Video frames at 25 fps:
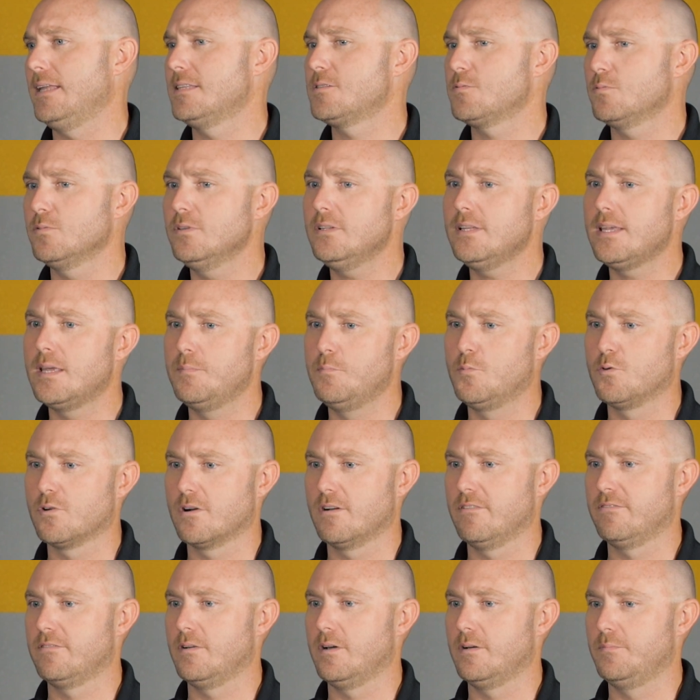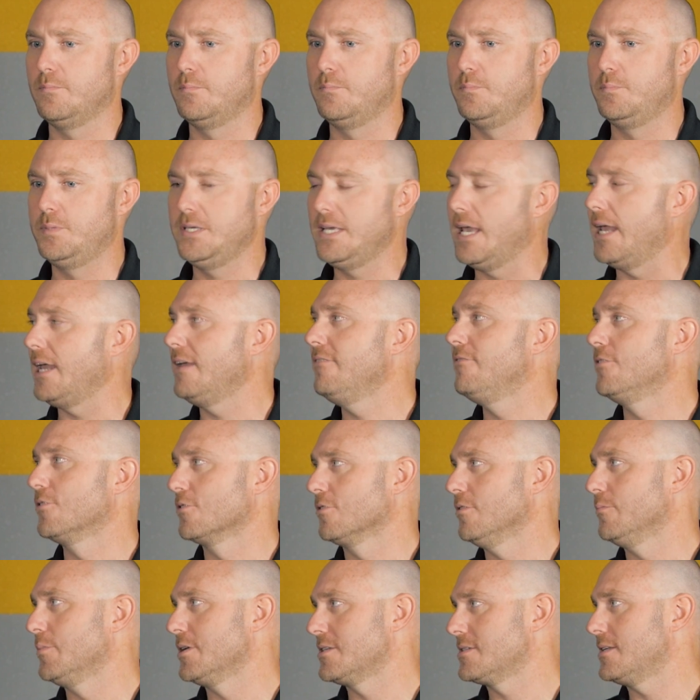It's really more of a
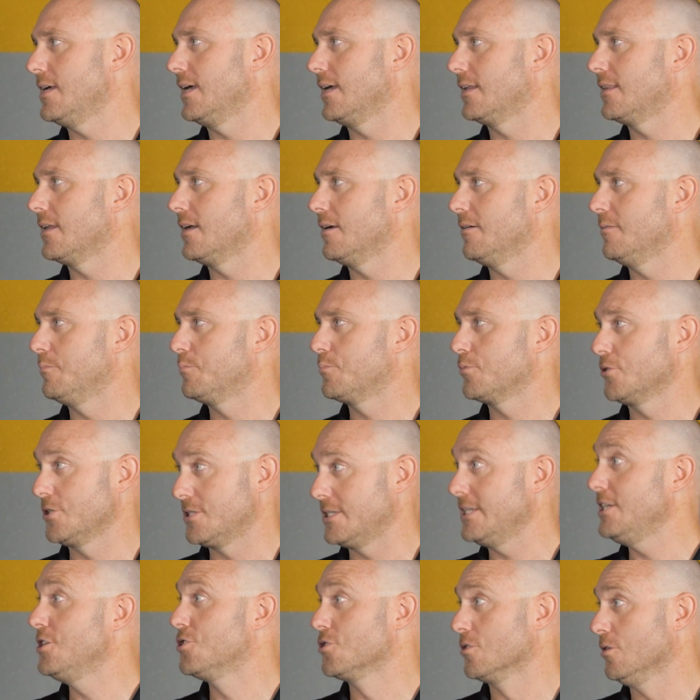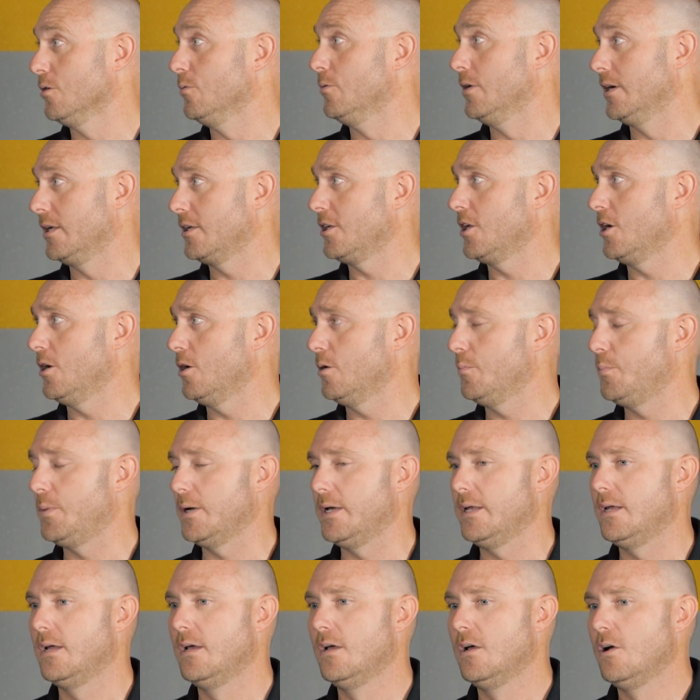behavioral mistake than a procedural one, you know,
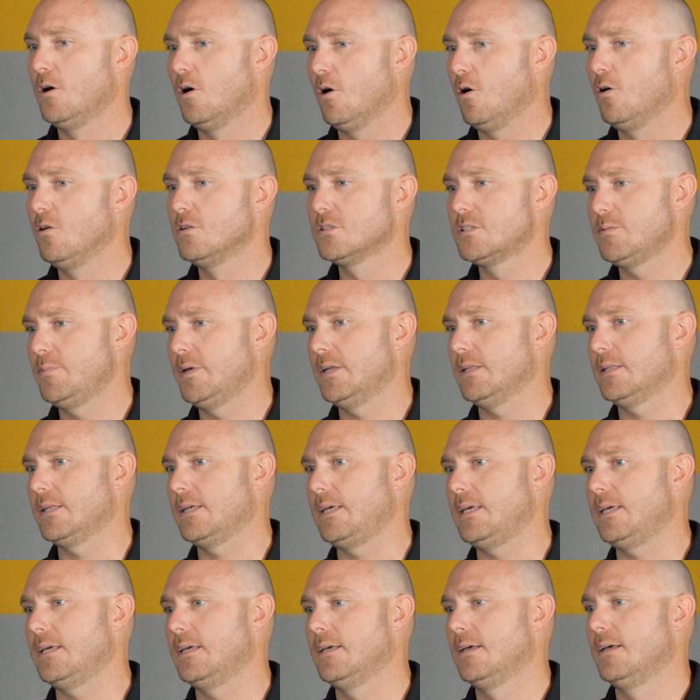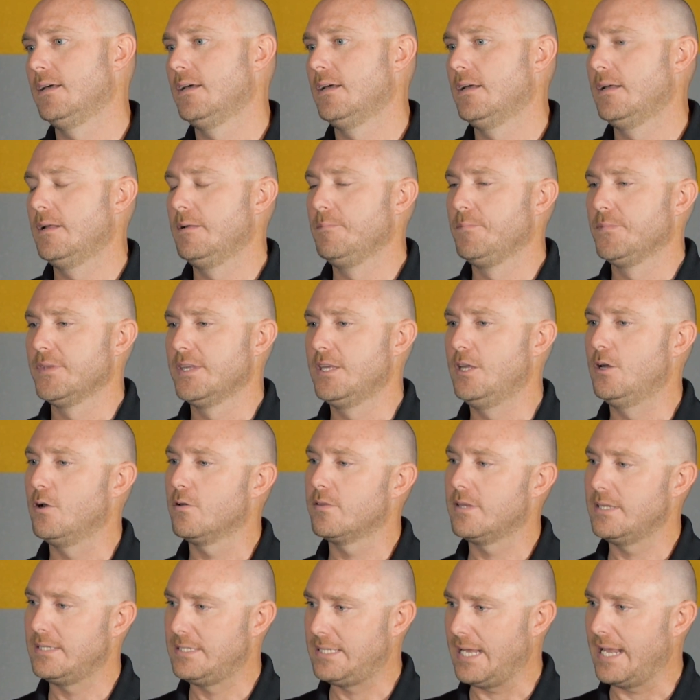but ultimately, you
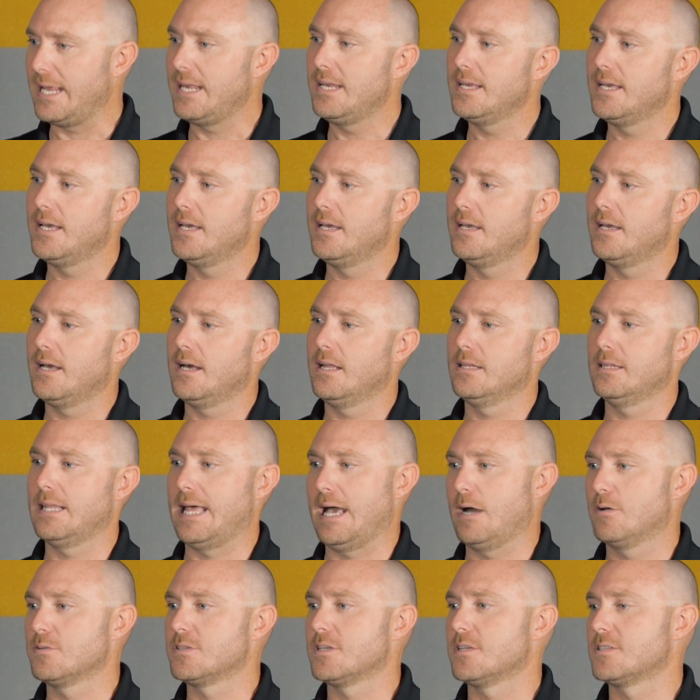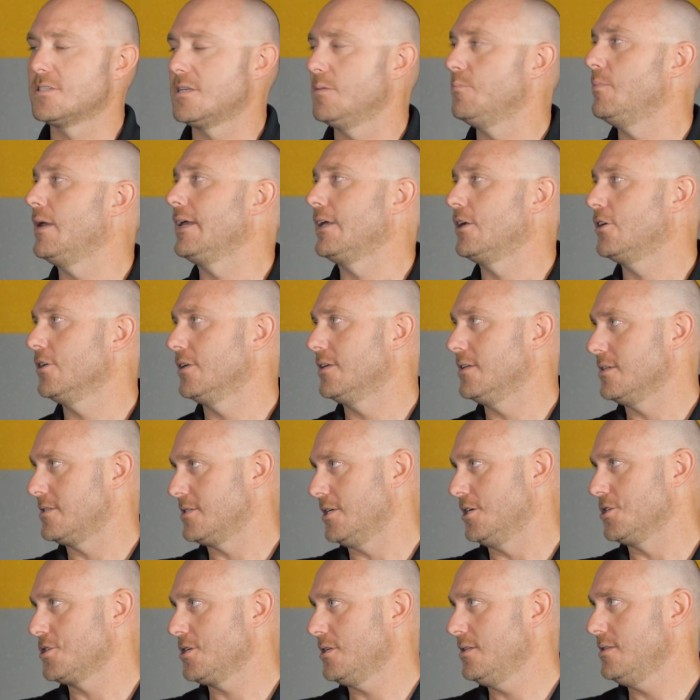know, the data allows us to make good
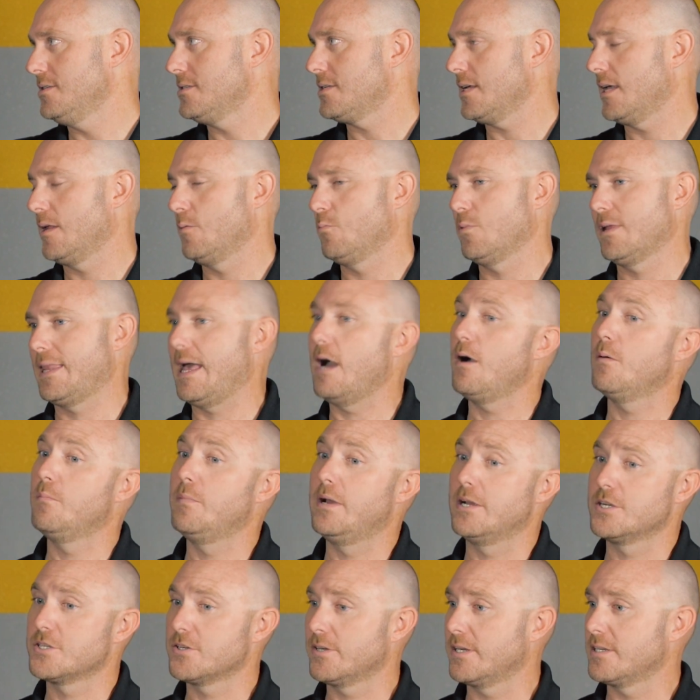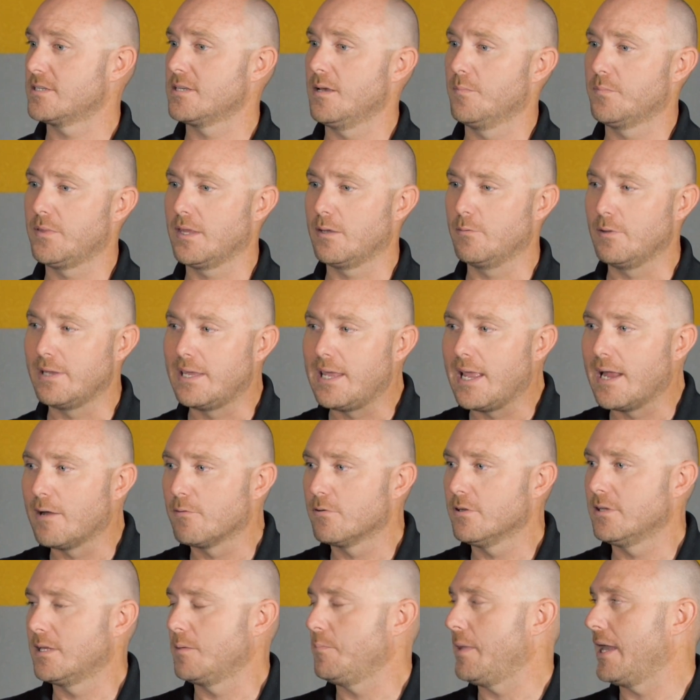decisions, and without measuring something, we
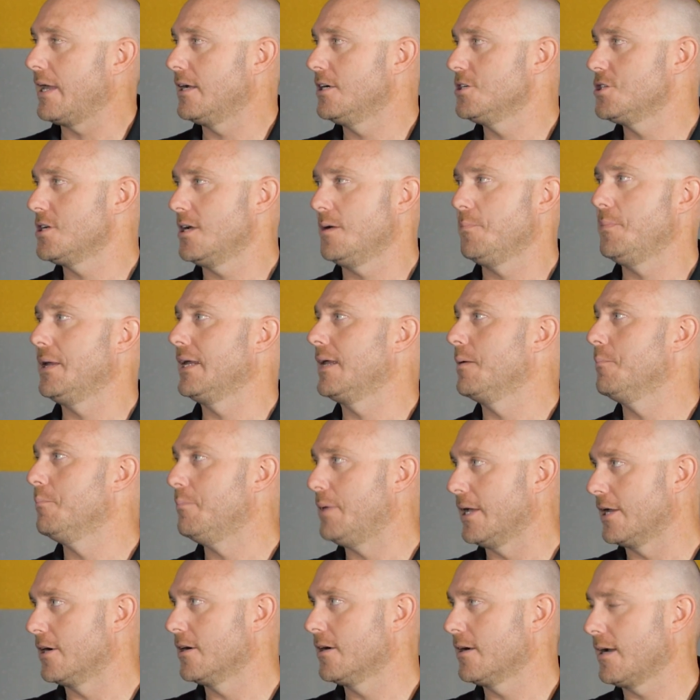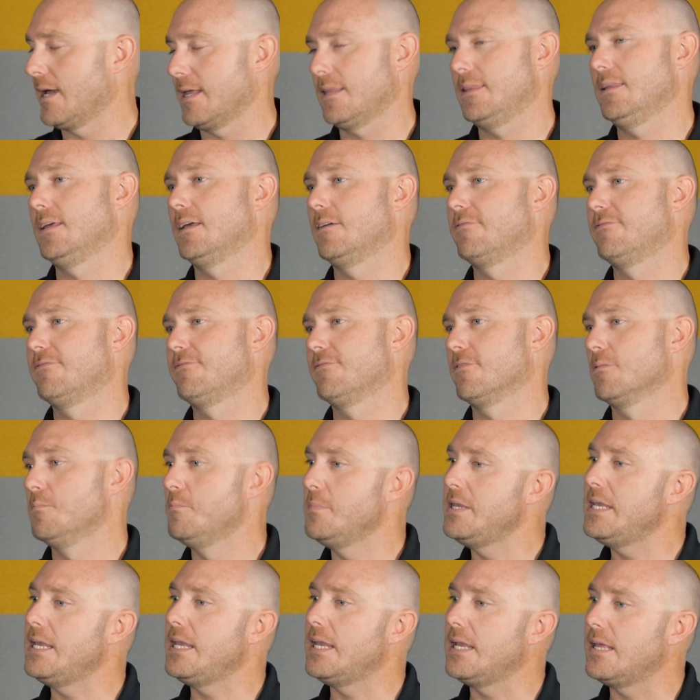can't really manage it and make it better. And I think for
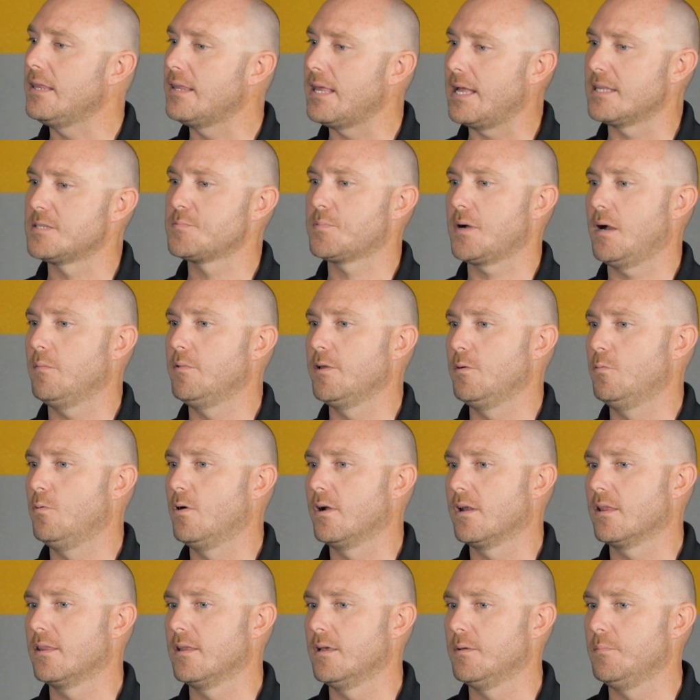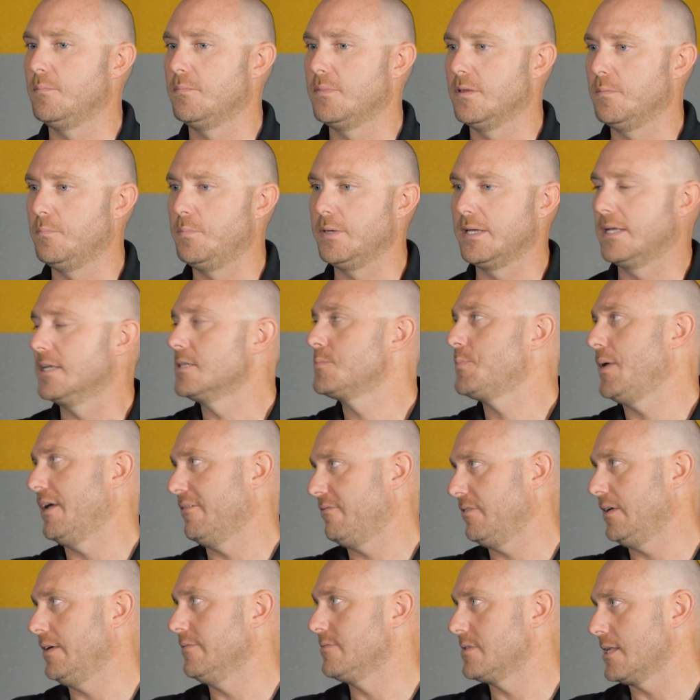me, that's probably one of the biggest
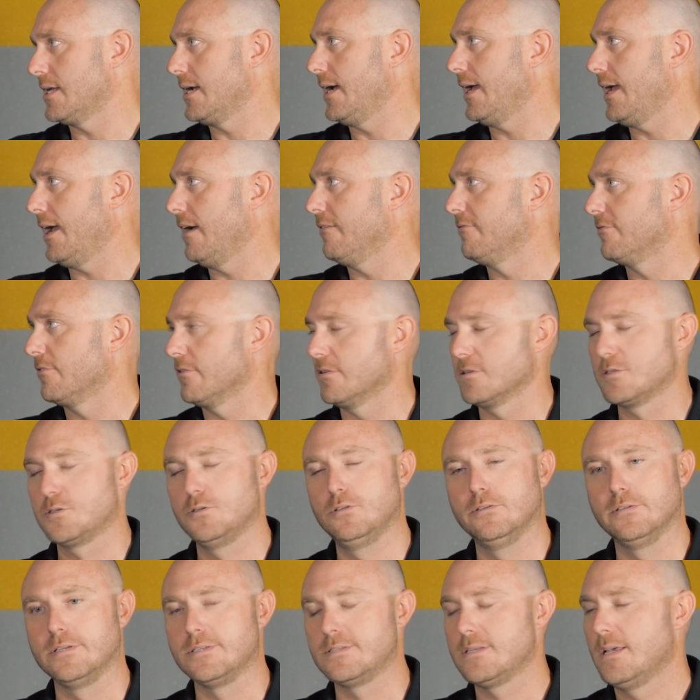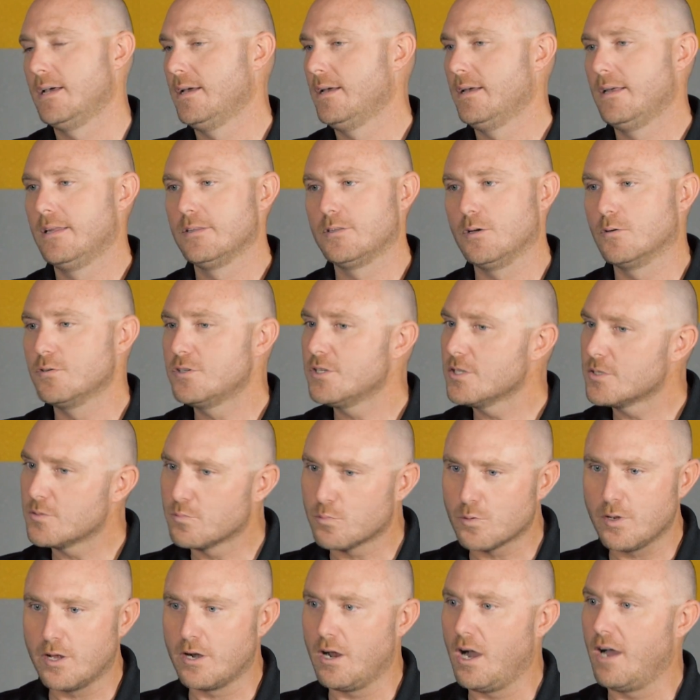pet peeves that I have for the school is don't just
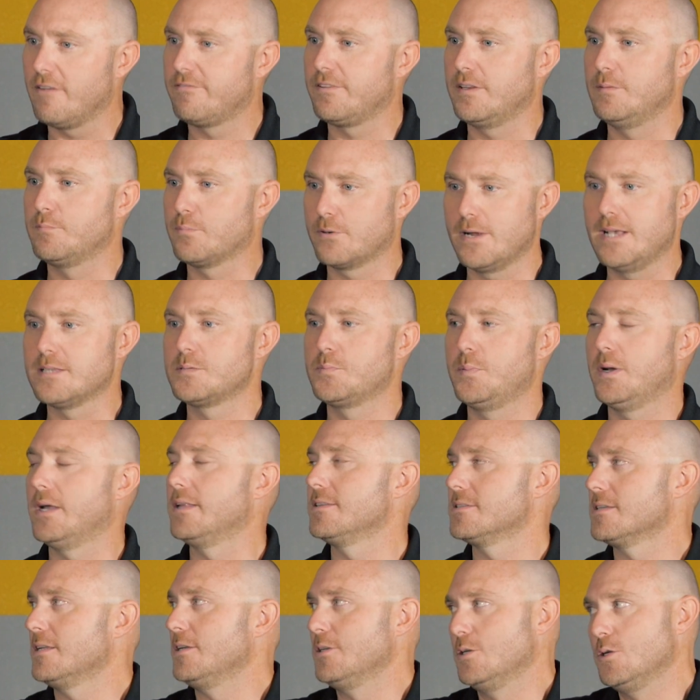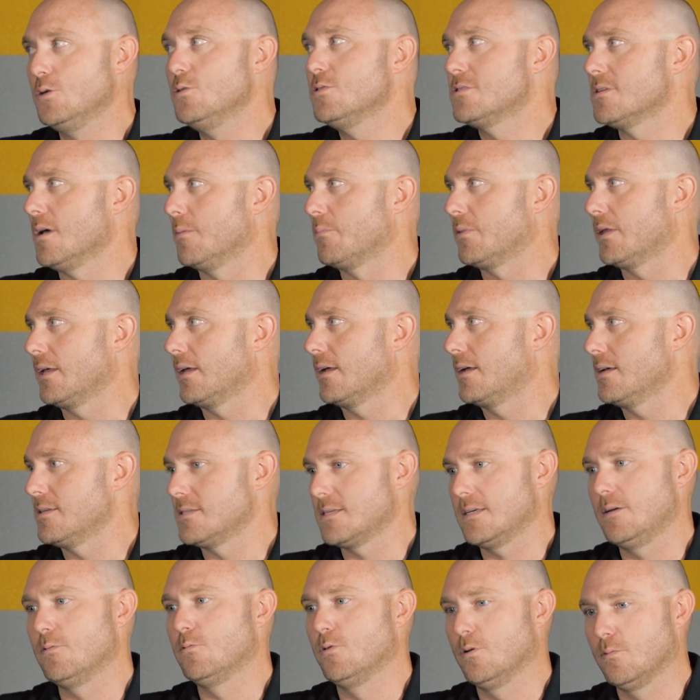run off and press buttons and do something
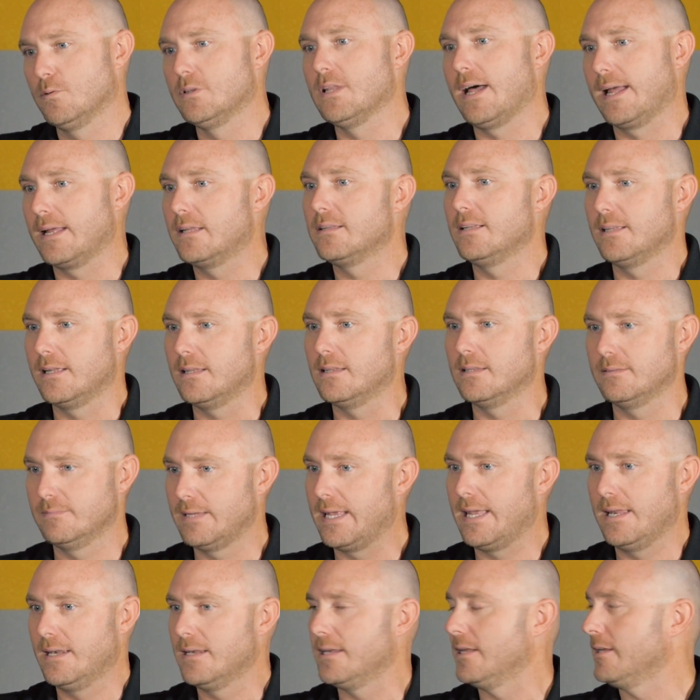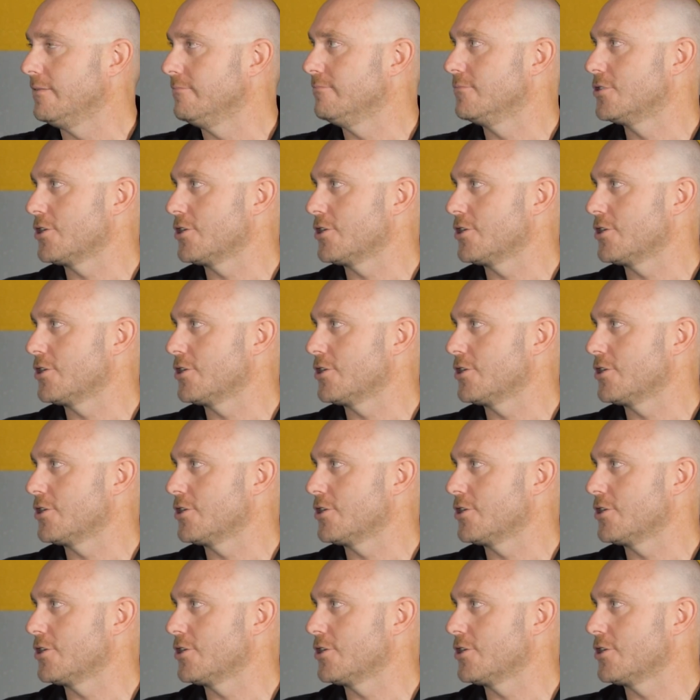because it will likely end in